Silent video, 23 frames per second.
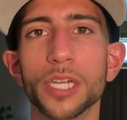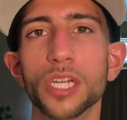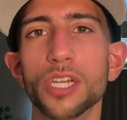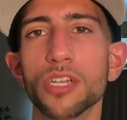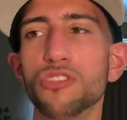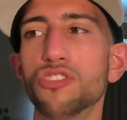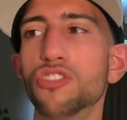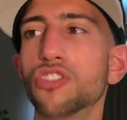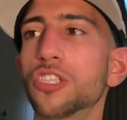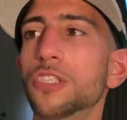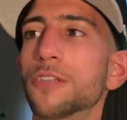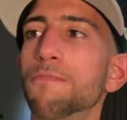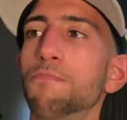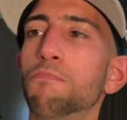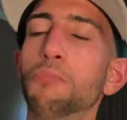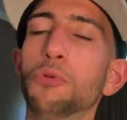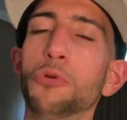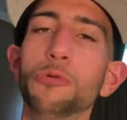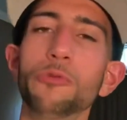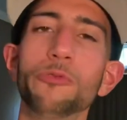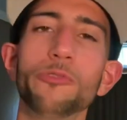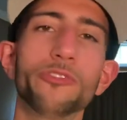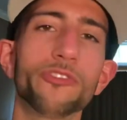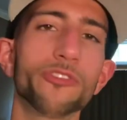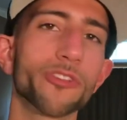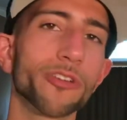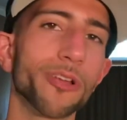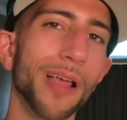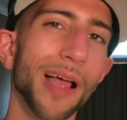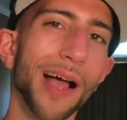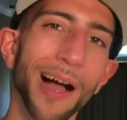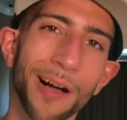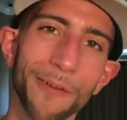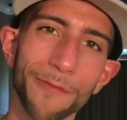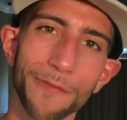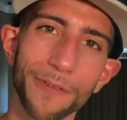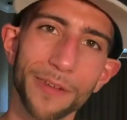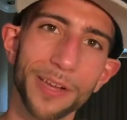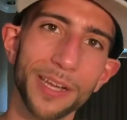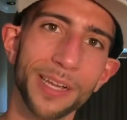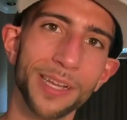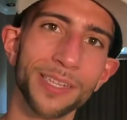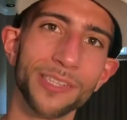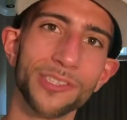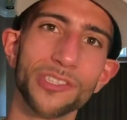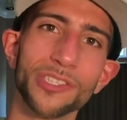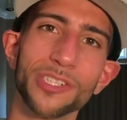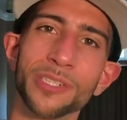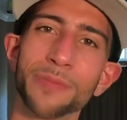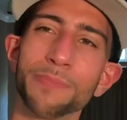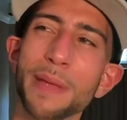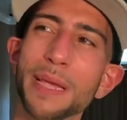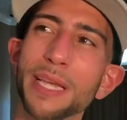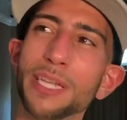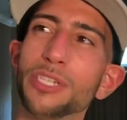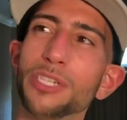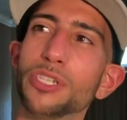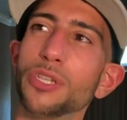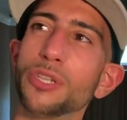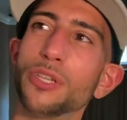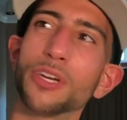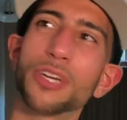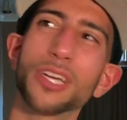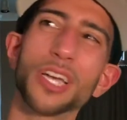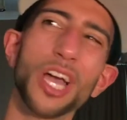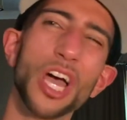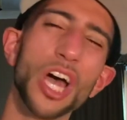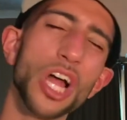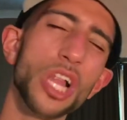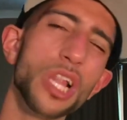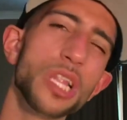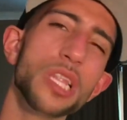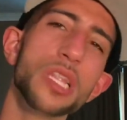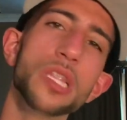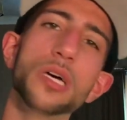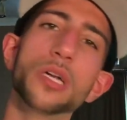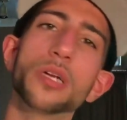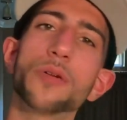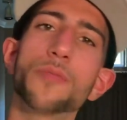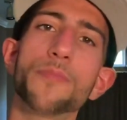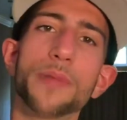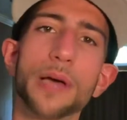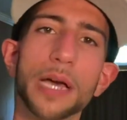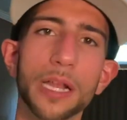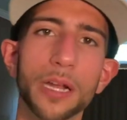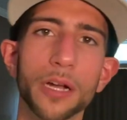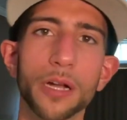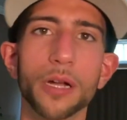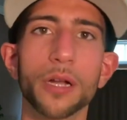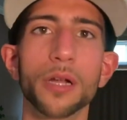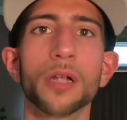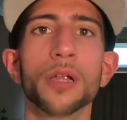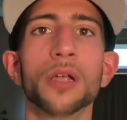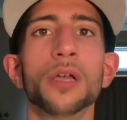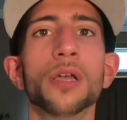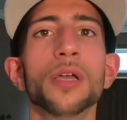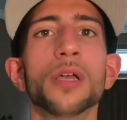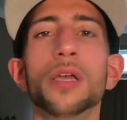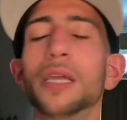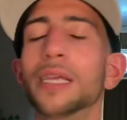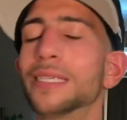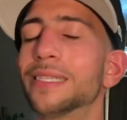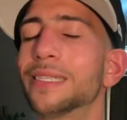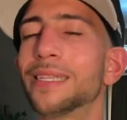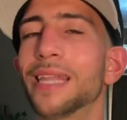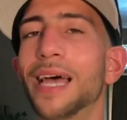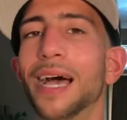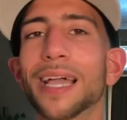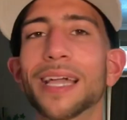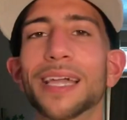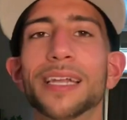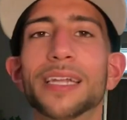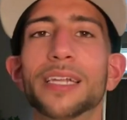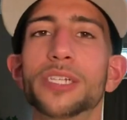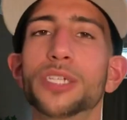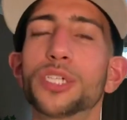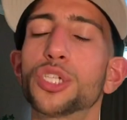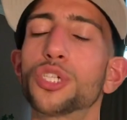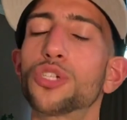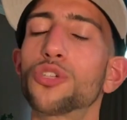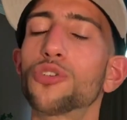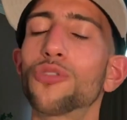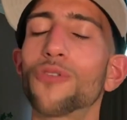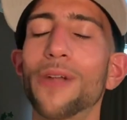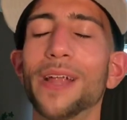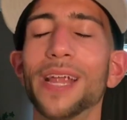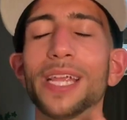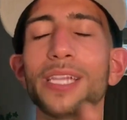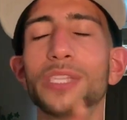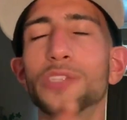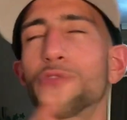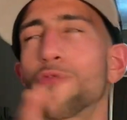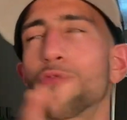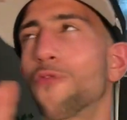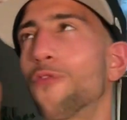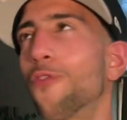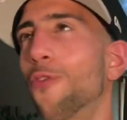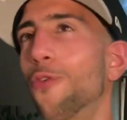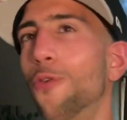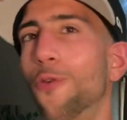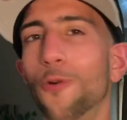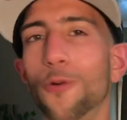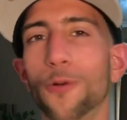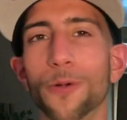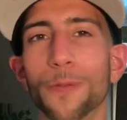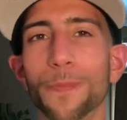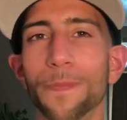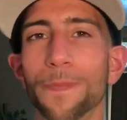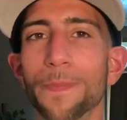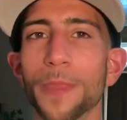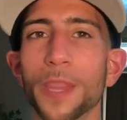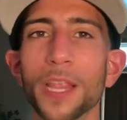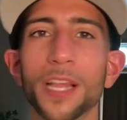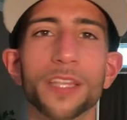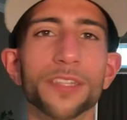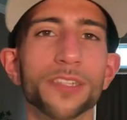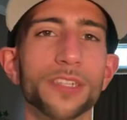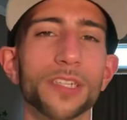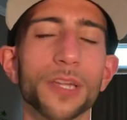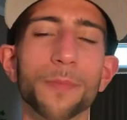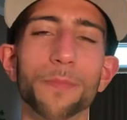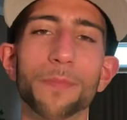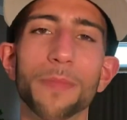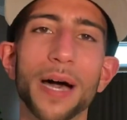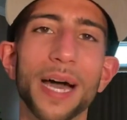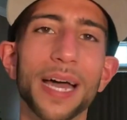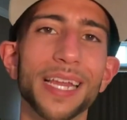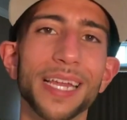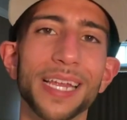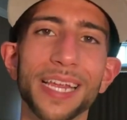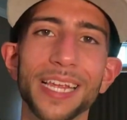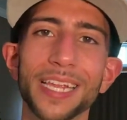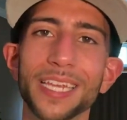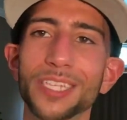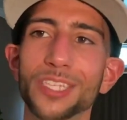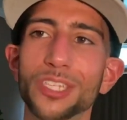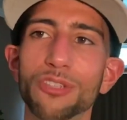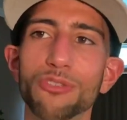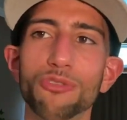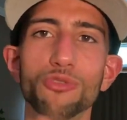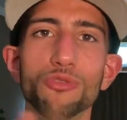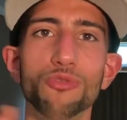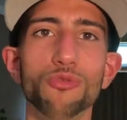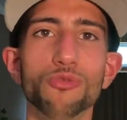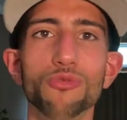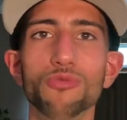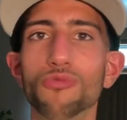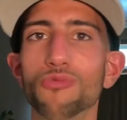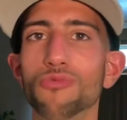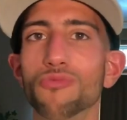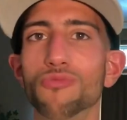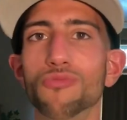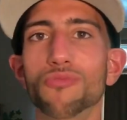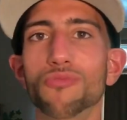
It just boosts your confidence, just makes you look a little better. It's not gonna transform somebody into